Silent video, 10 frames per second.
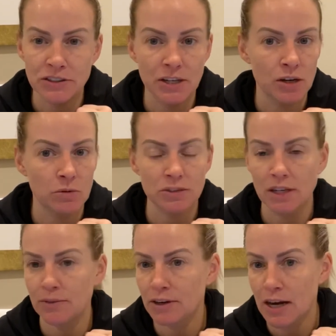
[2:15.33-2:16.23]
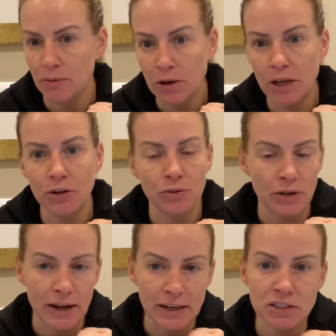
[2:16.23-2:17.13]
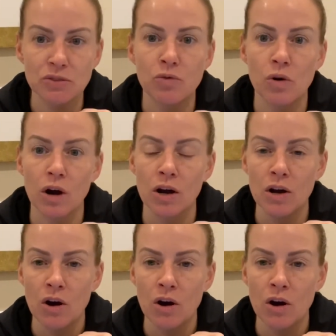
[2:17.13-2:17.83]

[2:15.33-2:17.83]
They know what time to come in, who to ask for,